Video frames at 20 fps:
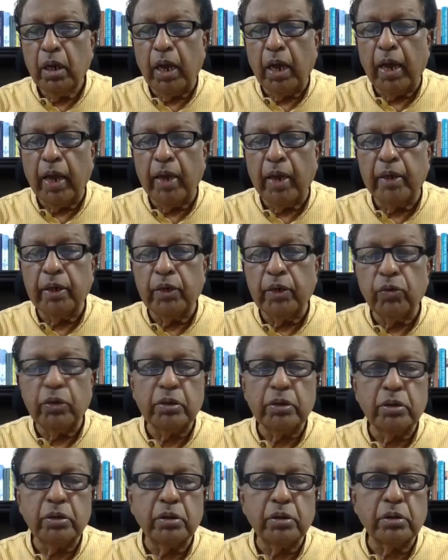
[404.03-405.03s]
and it
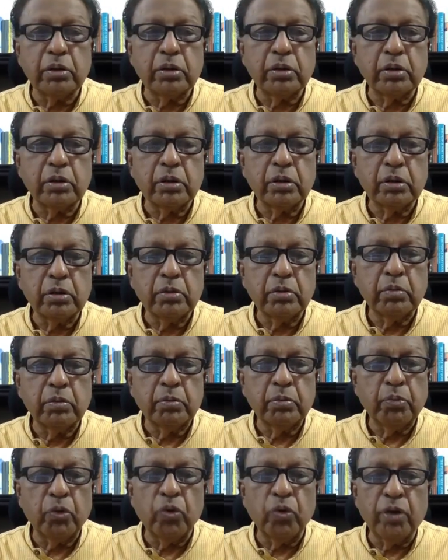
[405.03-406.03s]
was
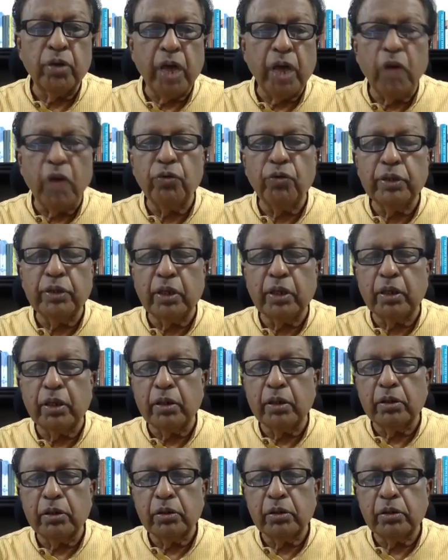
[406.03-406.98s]
put down with a